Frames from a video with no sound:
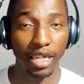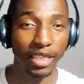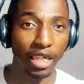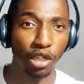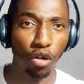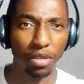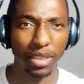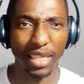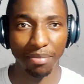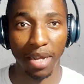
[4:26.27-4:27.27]
it can cost
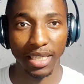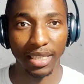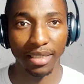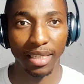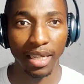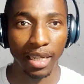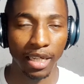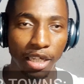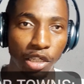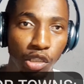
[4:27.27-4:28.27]
as much as
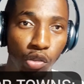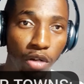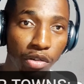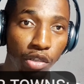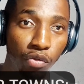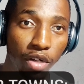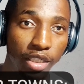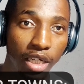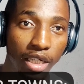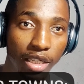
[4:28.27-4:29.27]
200
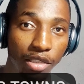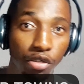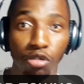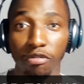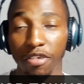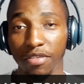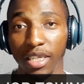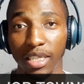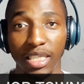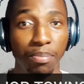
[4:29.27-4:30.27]
kwacha to 250
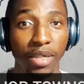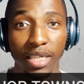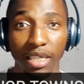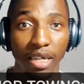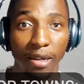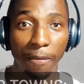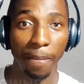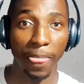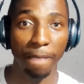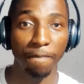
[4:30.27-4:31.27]
depending
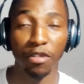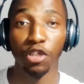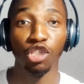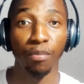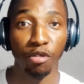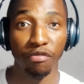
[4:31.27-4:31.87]
on the shop you